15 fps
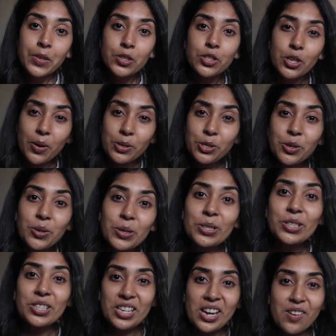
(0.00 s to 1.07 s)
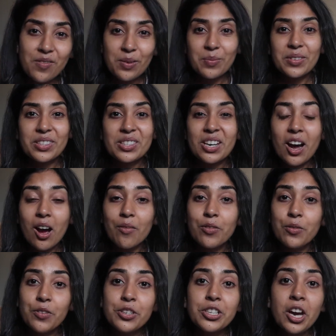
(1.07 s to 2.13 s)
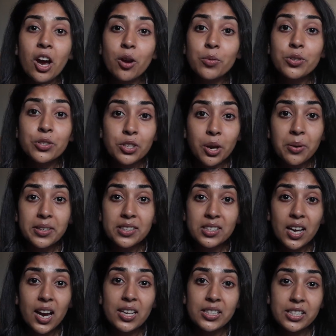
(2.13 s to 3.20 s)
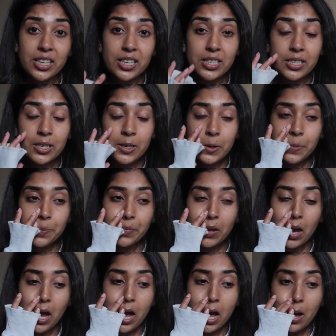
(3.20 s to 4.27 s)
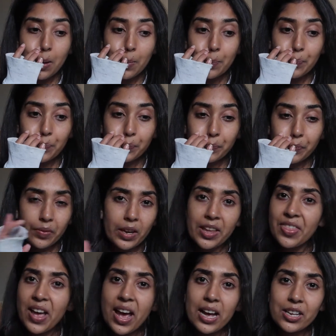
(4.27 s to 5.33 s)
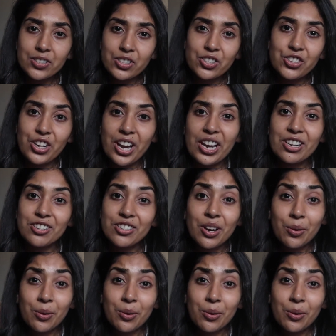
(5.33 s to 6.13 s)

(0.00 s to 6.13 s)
So as you can see from the start of the video, I was so excited, and that hasn't changed.